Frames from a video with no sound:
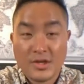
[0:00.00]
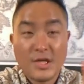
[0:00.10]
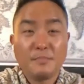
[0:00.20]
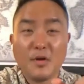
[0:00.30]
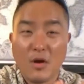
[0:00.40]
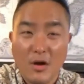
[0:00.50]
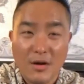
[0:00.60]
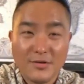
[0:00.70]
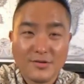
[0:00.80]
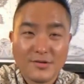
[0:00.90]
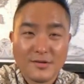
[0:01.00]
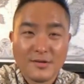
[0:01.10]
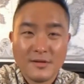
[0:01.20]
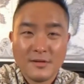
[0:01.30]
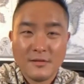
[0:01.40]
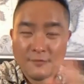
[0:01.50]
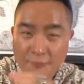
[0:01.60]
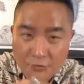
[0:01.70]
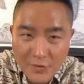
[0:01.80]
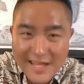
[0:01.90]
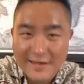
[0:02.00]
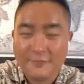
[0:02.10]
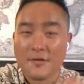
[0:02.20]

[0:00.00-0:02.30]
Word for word: Keep your heart free